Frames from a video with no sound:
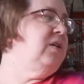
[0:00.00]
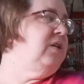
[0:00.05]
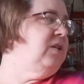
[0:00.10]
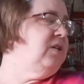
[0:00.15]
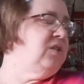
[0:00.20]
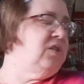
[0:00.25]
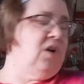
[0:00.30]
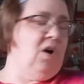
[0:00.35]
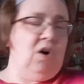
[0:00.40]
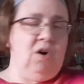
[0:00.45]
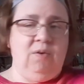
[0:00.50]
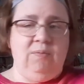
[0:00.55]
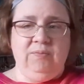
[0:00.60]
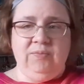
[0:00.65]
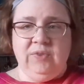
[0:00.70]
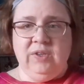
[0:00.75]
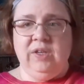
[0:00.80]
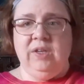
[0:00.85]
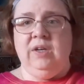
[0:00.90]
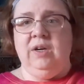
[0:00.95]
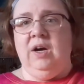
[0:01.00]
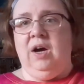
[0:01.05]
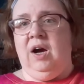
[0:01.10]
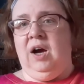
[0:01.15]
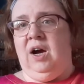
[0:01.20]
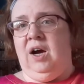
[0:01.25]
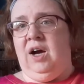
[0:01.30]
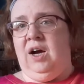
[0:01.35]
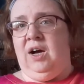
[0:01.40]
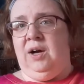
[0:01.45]
So,
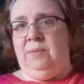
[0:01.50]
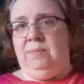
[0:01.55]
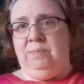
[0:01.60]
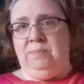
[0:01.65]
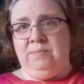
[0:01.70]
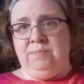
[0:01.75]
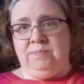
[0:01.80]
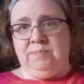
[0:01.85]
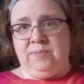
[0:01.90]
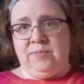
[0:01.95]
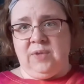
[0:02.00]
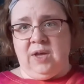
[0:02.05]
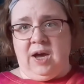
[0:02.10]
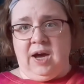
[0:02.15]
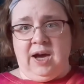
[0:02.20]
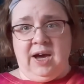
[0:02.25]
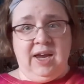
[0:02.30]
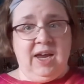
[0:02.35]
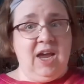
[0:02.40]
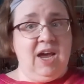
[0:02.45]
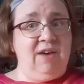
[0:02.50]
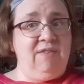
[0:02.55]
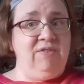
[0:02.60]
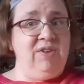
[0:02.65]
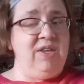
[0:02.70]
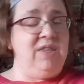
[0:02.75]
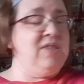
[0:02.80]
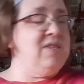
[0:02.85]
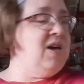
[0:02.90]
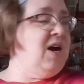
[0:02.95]
I
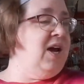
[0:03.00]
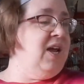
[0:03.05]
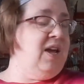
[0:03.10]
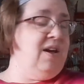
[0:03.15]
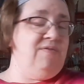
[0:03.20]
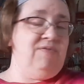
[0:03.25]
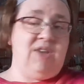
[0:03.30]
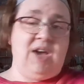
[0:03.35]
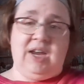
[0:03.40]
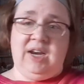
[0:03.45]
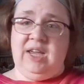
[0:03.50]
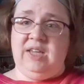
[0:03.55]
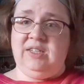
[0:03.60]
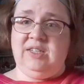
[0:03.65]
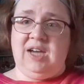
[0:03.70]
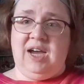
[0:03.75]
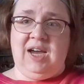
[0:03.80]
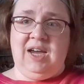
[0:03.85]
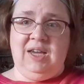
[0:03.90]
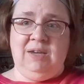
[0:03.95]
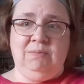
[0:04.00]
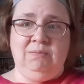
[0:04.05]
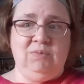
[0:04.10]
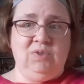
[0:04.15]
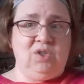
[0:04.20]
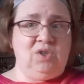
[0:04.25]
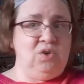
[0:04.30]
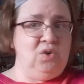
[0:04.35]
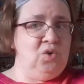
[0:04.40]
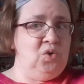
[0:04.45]
have not had time
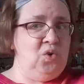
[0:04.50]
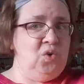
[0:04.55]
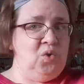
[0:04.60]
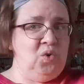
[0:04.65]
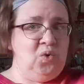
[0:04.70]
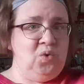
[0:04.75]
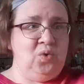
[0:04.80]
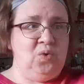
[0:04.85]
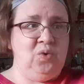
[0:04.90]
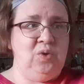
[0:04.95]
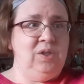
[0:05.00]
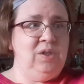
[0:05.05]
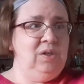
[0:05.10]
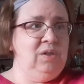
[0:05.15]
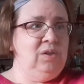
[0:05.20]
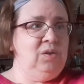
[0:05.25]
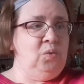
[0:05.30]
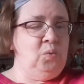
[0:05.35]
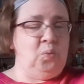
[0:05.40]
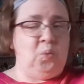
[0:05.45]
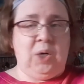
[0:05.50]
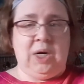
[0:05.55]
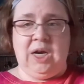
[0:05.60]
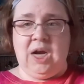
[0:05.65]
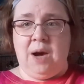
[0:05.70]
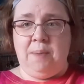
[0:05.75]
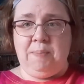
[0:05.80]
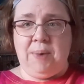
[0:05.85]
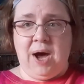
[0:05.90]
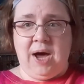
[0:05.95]
to read
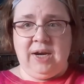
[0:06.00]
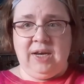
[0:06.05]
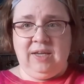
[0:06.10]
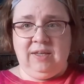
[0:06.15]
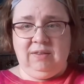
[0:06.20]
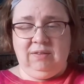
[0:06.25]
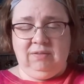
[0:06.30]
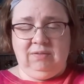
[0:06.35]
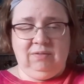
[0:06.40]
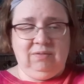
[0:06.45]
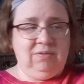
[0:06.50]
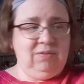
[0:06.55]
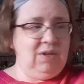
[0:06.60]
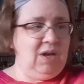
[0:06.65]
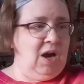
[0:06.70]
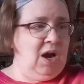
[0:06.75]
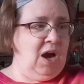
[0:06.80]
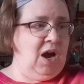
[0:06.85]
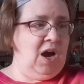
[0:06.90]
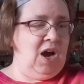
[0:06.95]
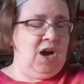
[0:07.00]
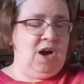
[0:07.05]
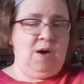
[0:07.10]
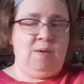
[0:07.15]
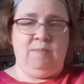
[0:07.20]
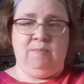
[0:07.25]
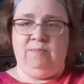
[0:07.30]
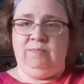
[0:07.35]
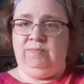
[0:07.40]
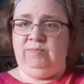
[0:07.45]
up on it
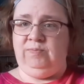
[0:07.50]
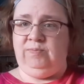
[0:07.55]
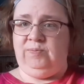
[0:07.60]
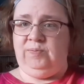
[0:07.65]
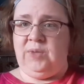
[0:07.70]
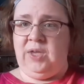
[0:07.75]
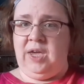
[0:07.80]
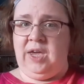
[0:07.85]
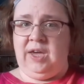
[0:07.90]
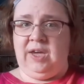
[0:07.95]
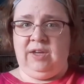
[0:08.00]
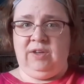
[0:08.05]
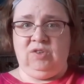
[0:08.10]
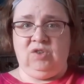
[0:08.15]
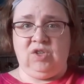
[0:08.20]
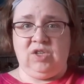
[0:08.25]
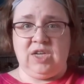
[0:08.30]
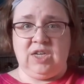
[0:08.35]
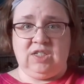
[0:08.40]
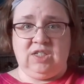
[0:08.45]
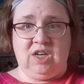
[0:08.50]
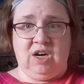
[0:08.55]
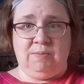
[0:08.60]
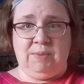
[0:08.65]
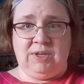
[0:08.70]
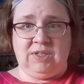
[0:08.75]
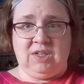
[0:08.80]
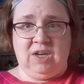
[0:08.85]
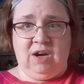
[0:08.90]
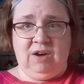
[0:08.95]
and test it out
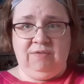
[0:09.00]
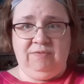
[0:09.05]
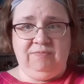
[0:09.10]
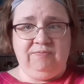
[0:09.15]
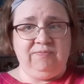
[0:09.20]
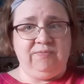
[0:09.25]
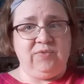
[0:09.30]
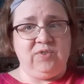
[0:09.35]
myself.